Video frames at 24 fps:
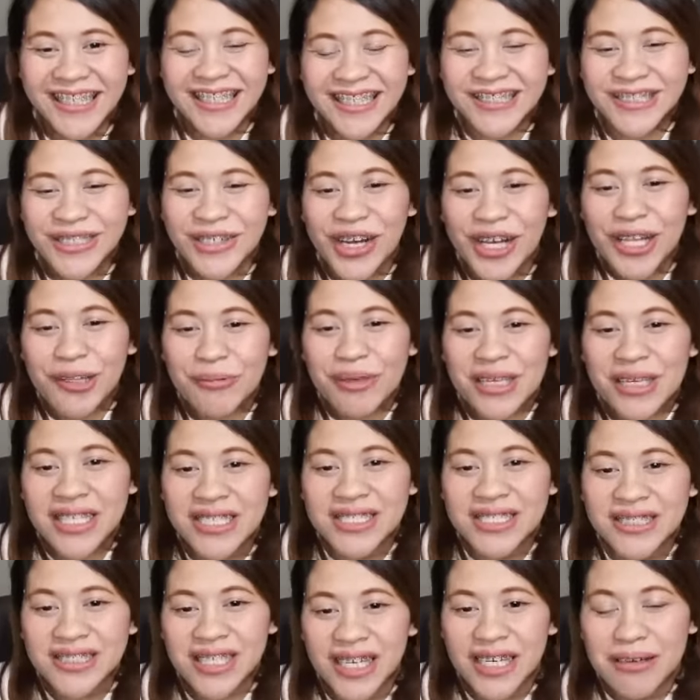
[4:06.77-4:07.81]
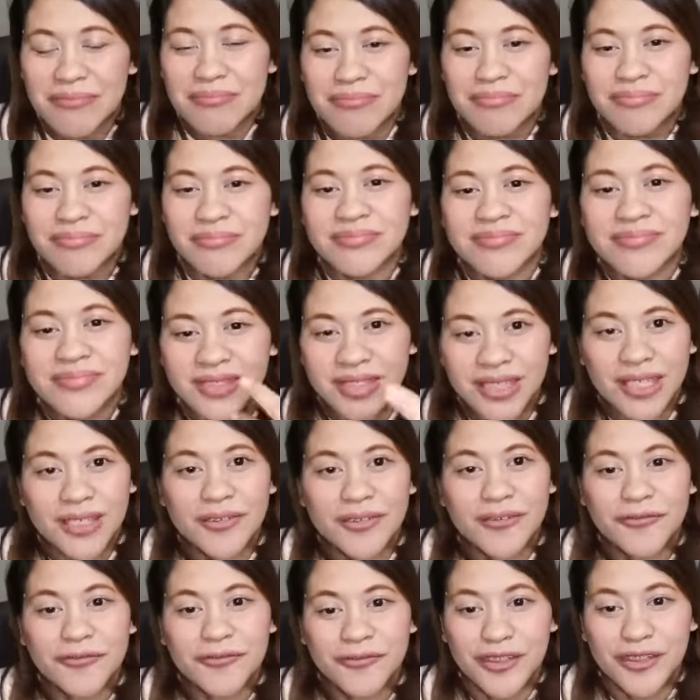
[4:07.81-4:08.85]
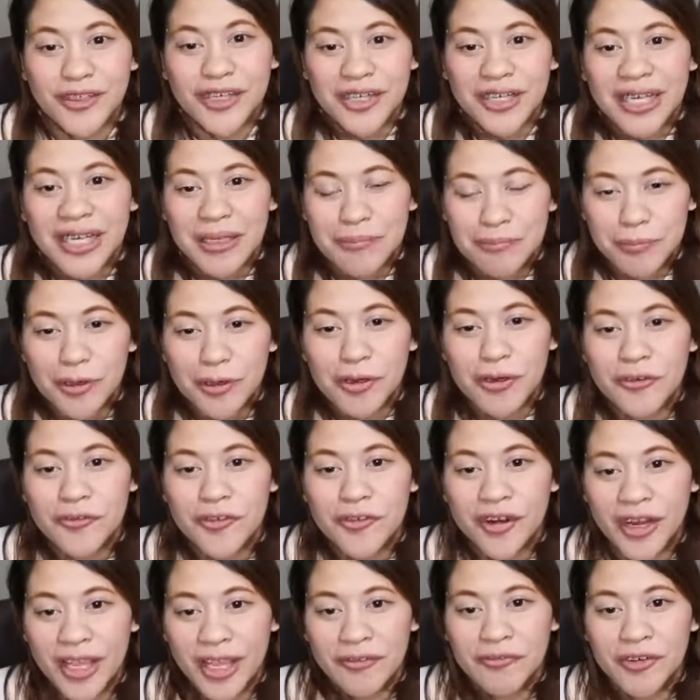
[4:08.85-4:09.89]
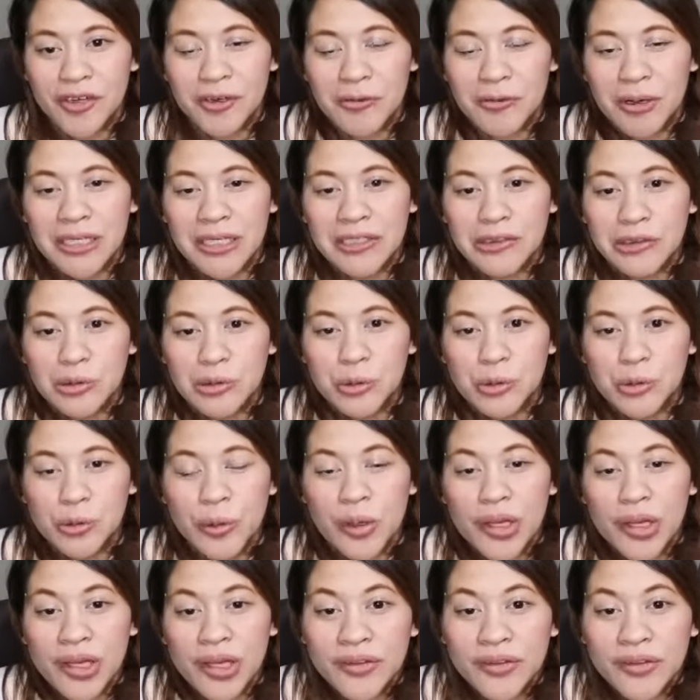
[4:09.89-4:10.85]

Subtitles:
So always give learning po for everyone to